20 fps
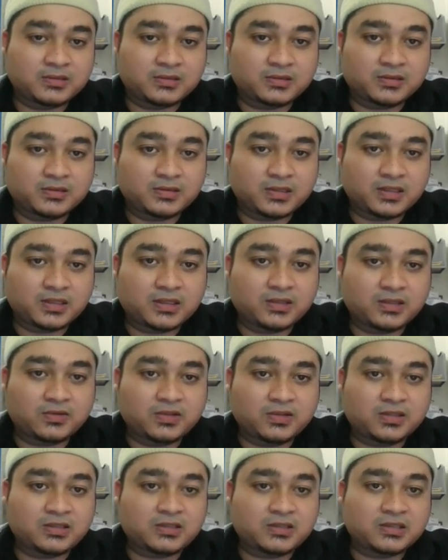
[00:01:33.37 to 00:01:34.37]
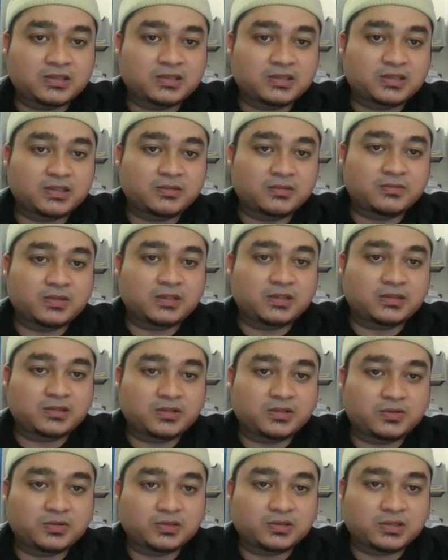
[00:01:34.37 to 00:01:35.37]
The second-order system
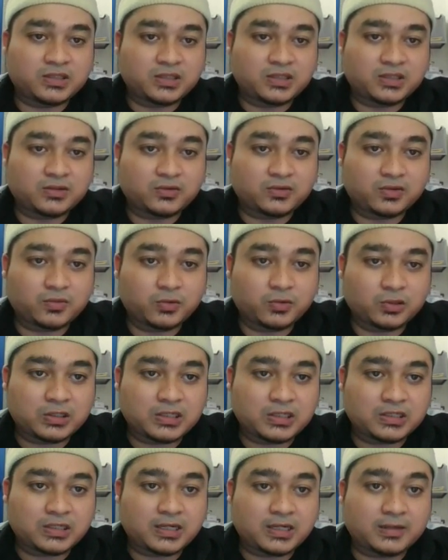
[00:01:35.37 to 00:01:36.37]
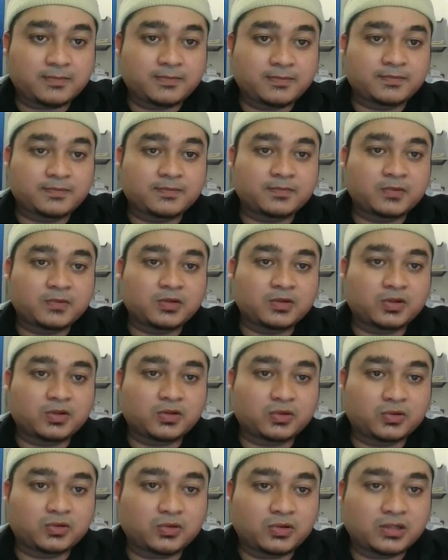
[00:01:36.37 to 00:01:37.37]
is used in robotic arm.
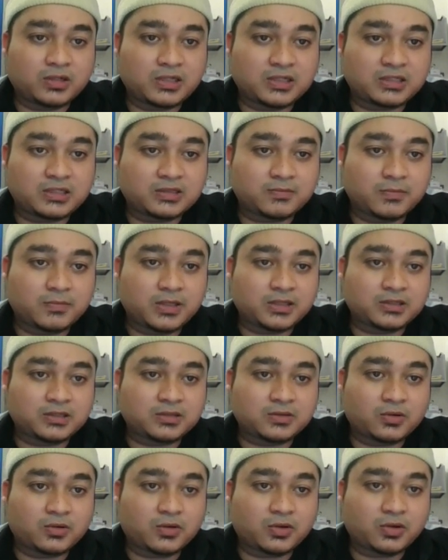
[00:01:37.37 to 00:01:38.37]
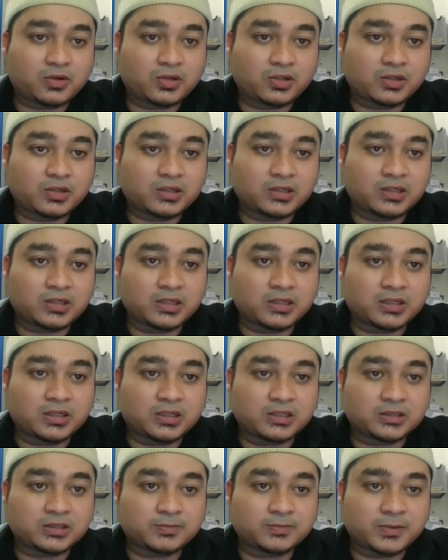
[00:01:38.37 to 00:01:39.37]
Control is based on
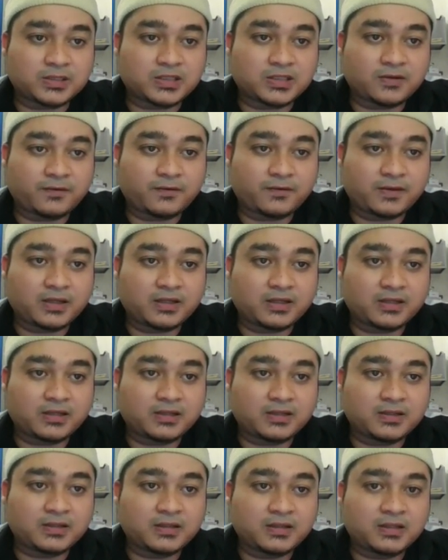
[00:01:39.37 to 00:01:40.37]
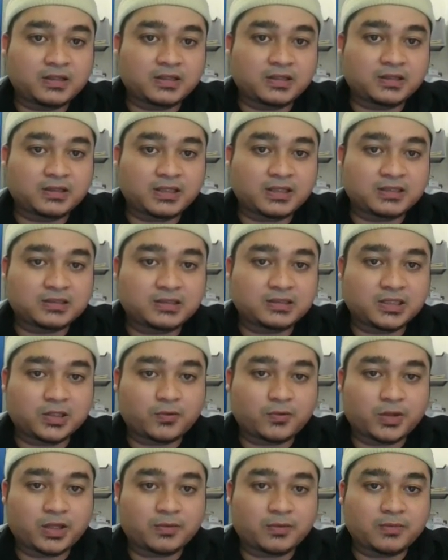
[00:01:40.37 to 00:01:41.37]
the specific task
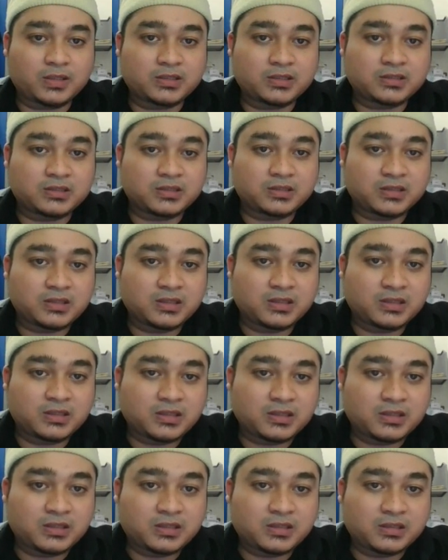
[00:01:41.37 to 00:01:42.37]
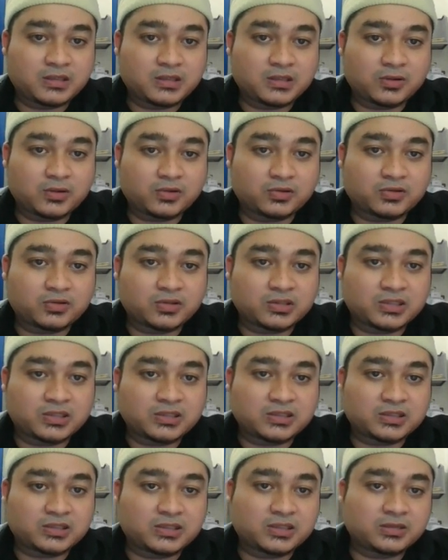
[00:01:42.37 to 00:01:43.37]
requirements. The control
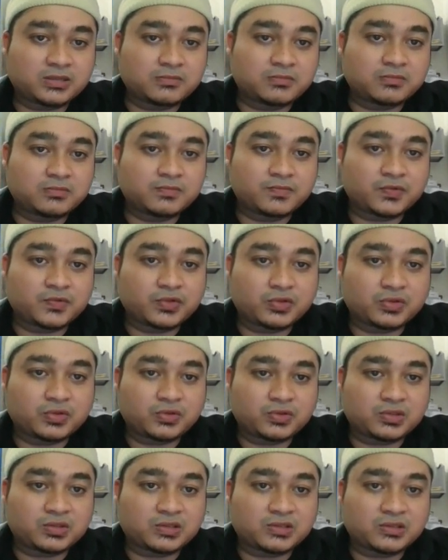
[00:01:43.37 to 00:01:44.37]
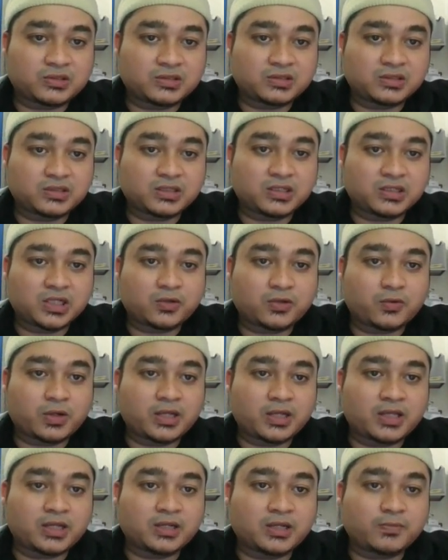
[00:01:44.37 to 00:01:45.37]
system chooses the
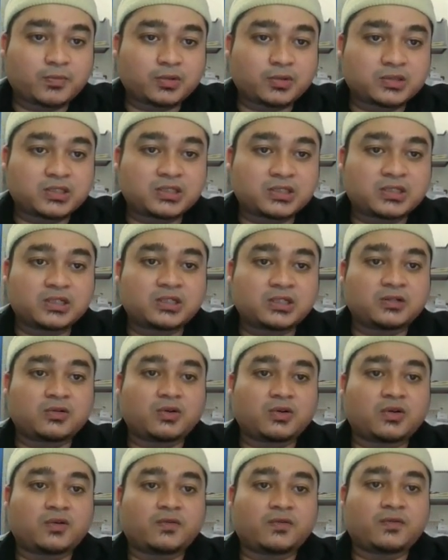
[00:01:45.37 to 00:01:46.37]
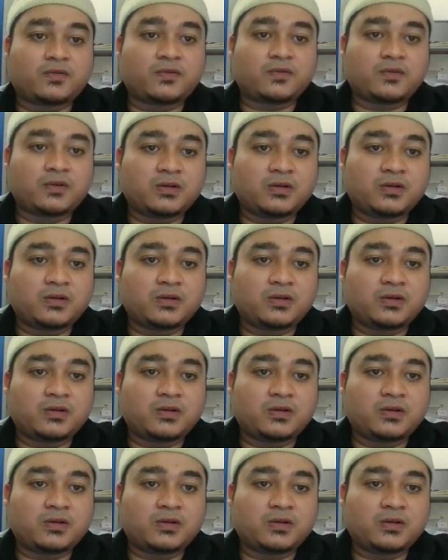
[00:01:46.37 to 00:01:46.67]
required position of